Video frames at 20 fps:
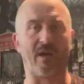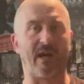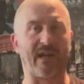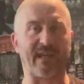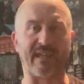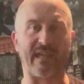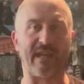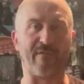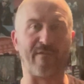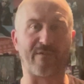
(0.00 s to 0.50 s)
I
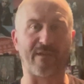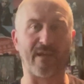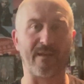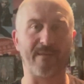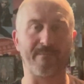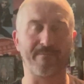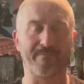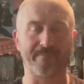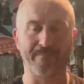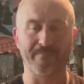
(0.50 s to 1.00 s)
caved
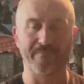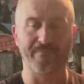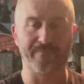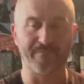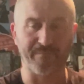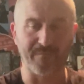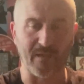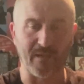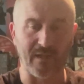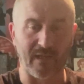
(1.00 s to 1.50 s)
in.
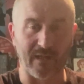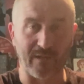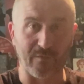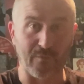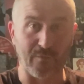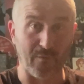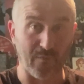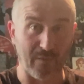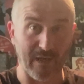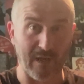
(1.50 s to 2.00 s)
I
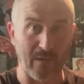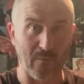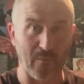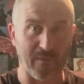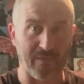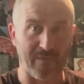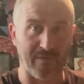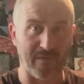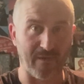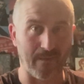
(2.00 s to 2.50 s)
do that
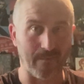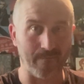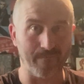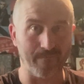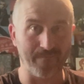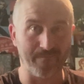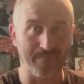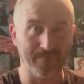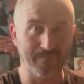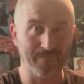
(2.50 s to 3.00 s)
with
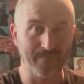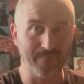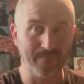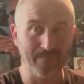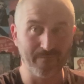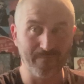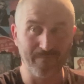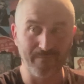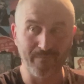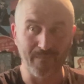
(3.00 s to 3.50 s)

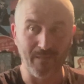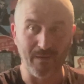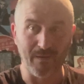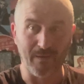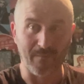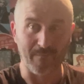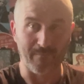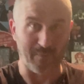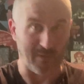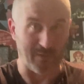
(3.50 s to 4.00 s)

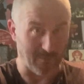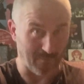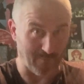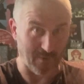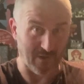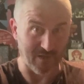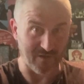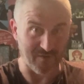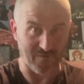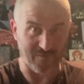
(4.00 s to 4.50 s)
peer
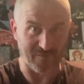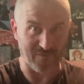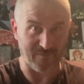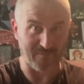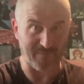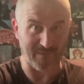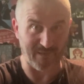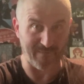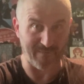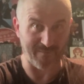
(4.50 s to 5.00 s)
pressure
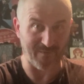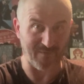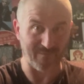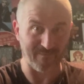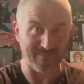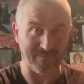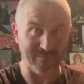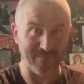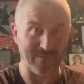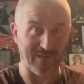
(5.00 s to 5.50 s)
sometimes.
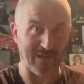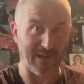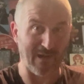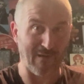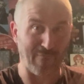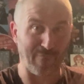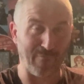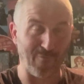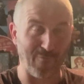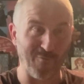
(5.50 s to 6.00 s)
I
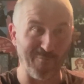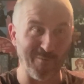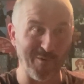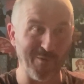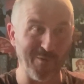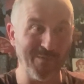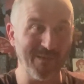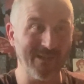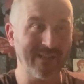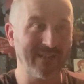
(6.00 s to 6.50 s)
have
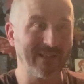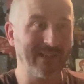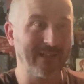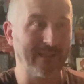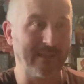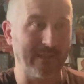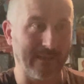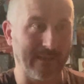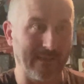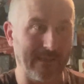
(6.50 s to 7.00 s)
FOMO.
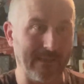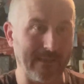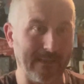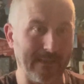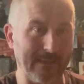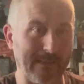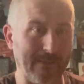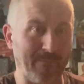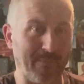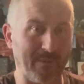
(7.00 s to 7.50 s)

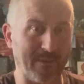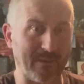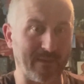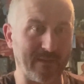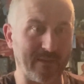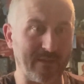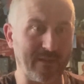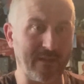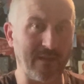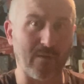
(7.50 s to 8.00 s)
But,
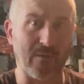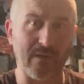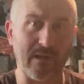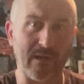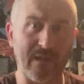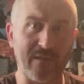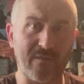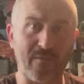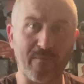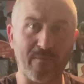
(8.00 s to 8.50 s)
you know,
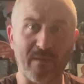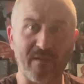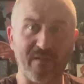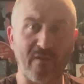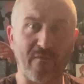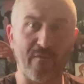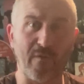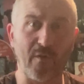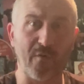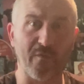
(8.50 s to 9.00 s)
I took
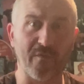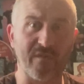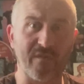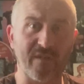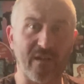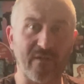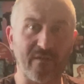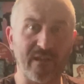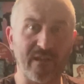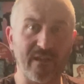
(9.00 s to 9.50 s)
myself along on
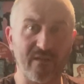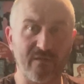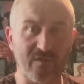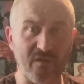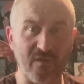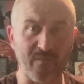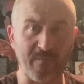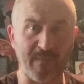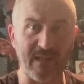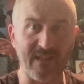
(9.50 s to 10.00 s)
Saturday.
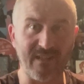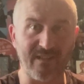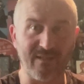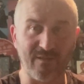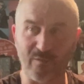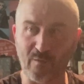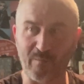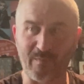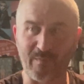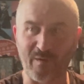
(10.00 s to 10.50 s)
Just me.
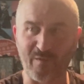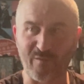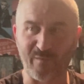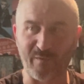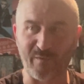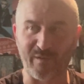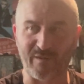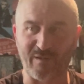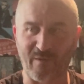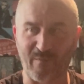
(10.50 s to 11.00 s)
Nobody else
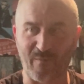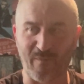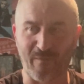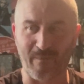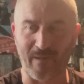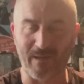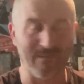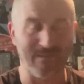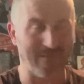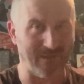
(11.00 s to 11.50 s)
wanted to come with
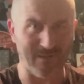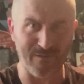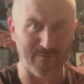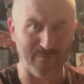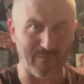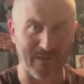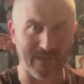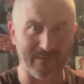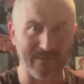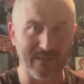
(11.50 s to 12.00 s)
me. That's
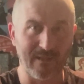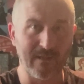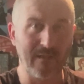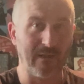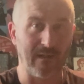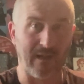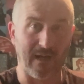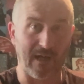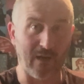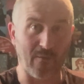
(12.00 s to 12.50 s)
fine.
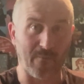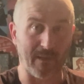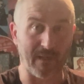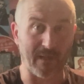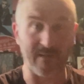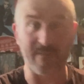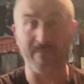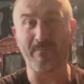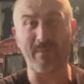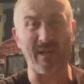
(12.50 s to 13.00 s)
I don't
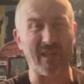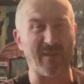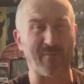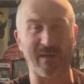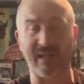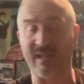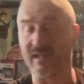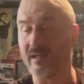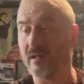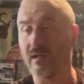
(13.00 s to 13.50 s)
mind. By the
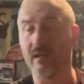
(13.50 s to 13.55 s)
way,